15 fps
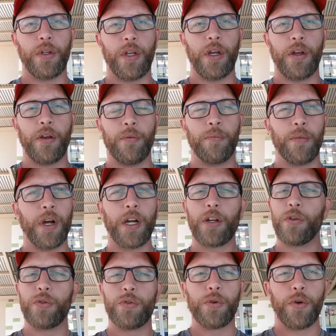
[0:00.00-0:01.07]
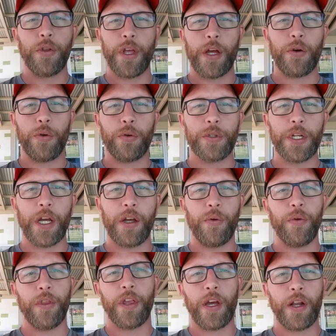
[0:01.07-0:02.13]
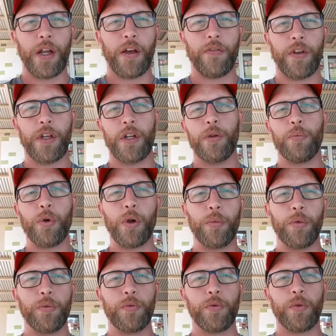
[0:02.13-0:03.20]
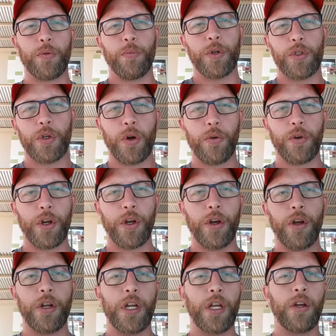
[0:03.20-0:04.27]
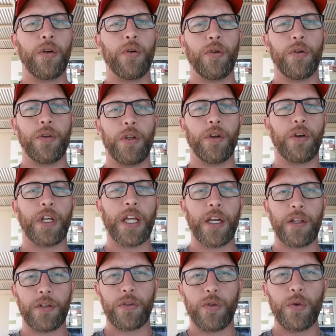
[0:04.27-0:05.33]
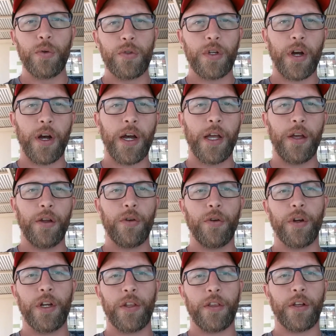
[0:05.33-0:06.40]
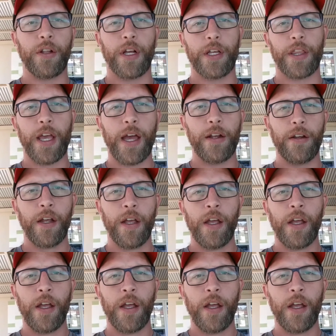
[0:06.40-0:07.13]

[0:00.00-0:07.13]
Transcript: I can draw that all day without having any problems with my shoulder hurting or getting too tired or anything like that.